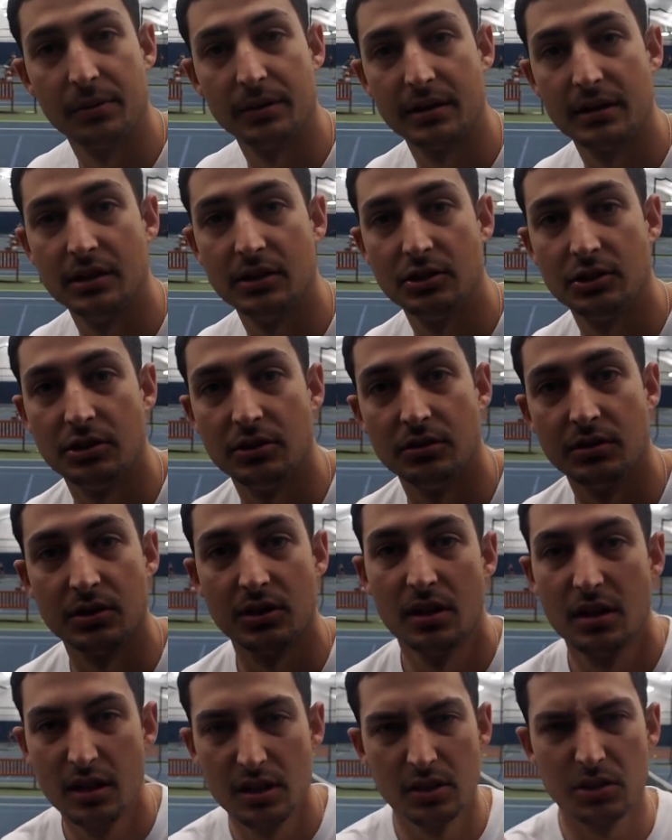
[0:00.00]
with these shoes.
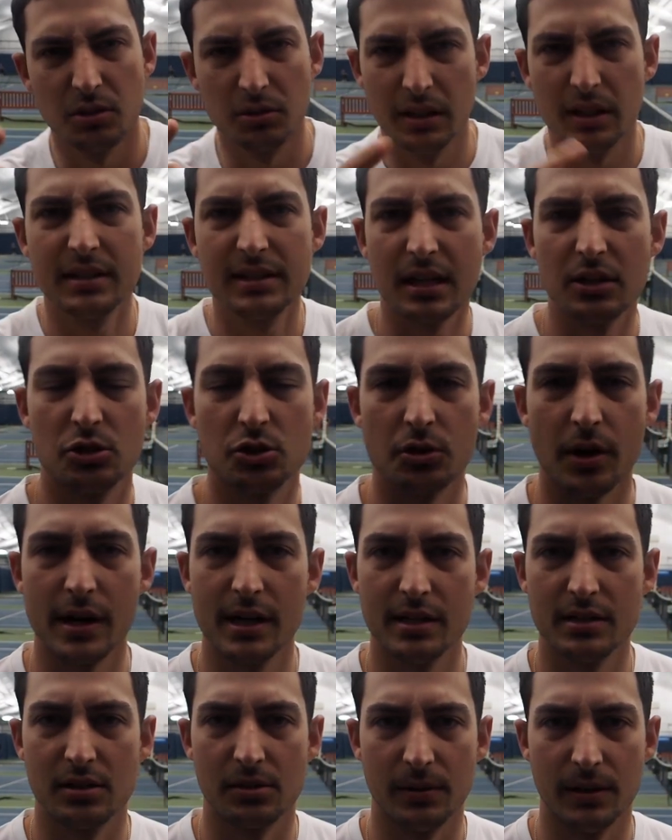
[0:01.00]
So let's get straight
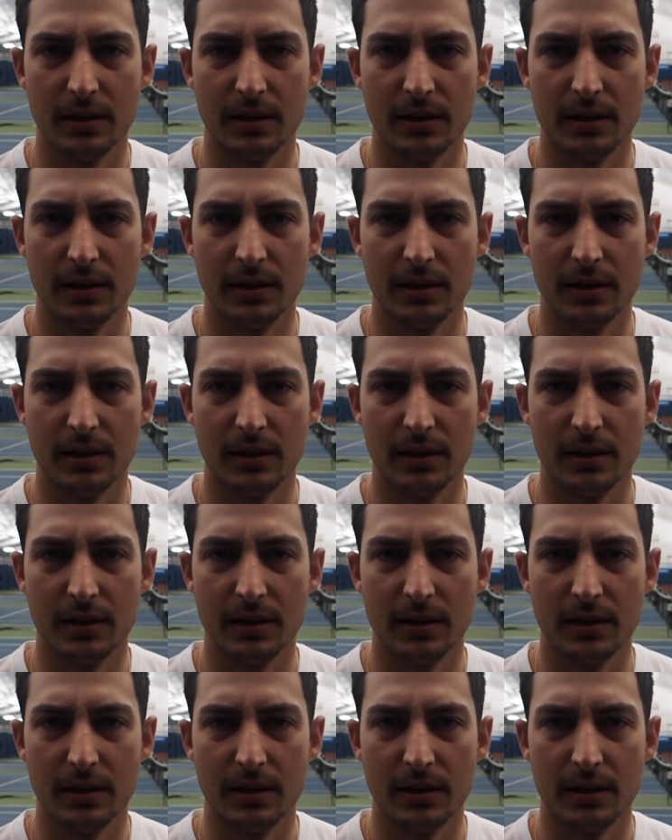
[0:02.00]
into